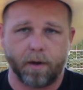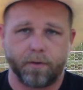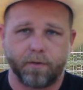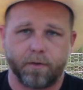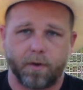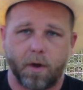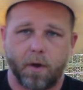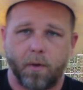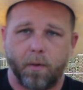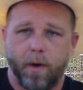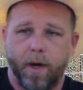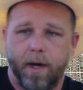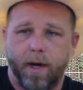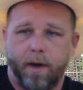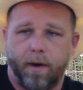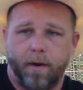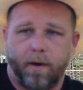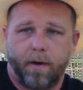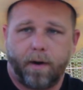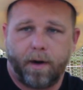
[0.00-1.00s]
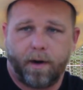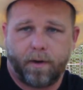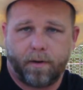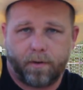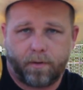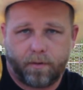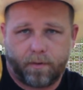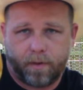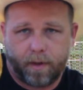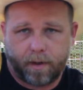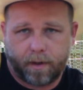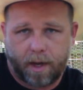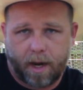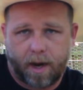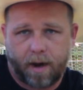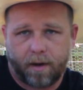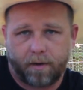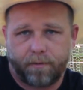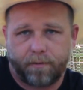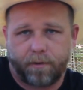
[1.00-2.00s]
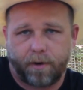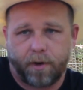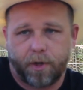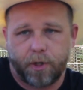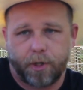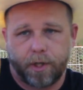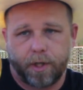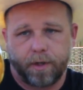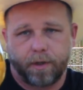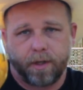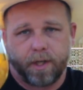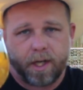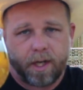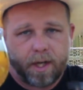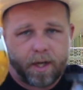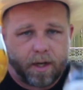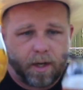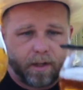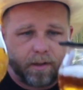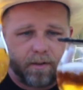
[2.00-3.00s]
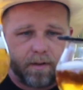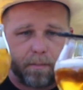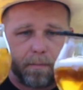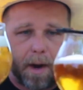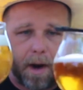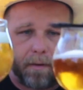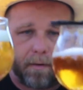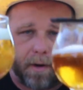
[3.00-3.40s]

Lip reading: So here is the keg version to my